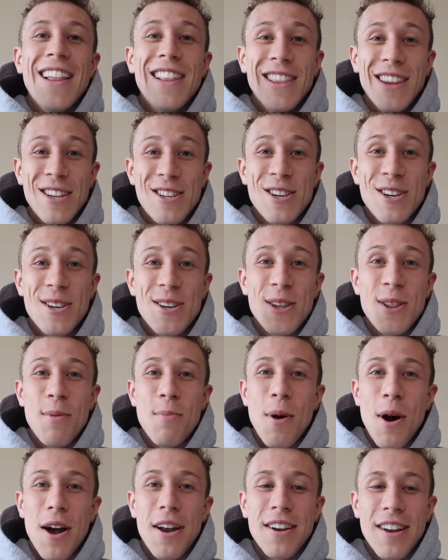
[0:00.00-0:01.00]
listen to
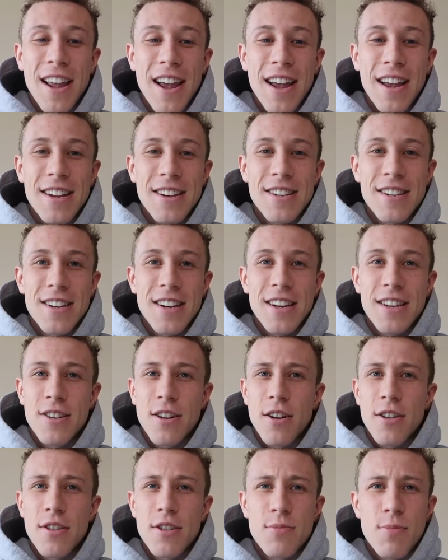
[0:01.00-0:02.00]
the podcast.
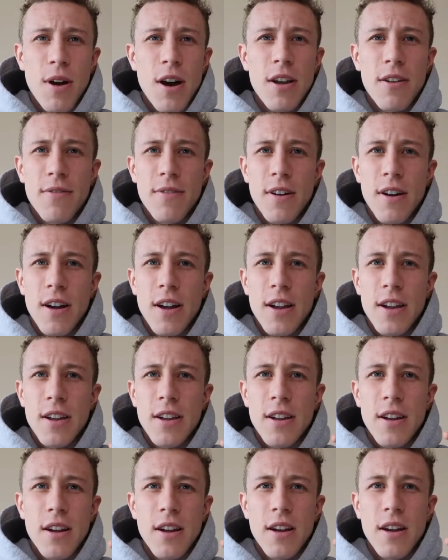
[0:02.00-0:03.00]
It's on
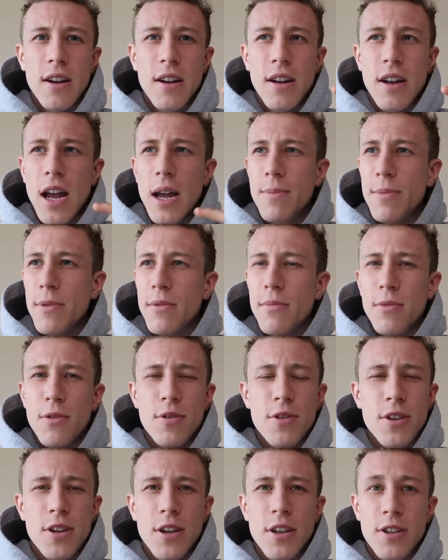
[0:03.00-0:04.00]
Spotify, Apple
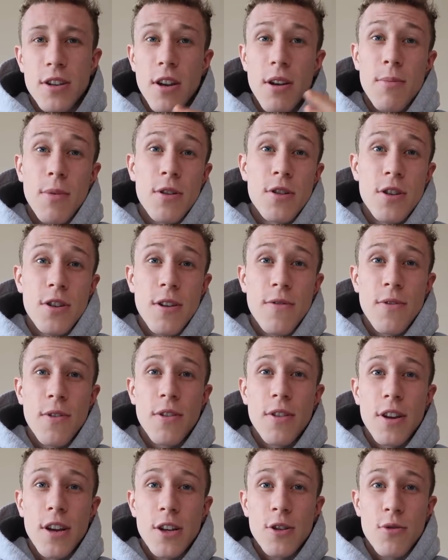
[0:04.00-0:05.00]
Music. It's on a bunch of
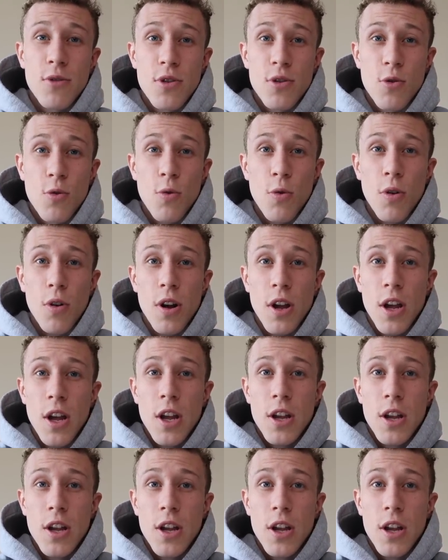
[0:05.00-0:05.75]
different things, which is cool.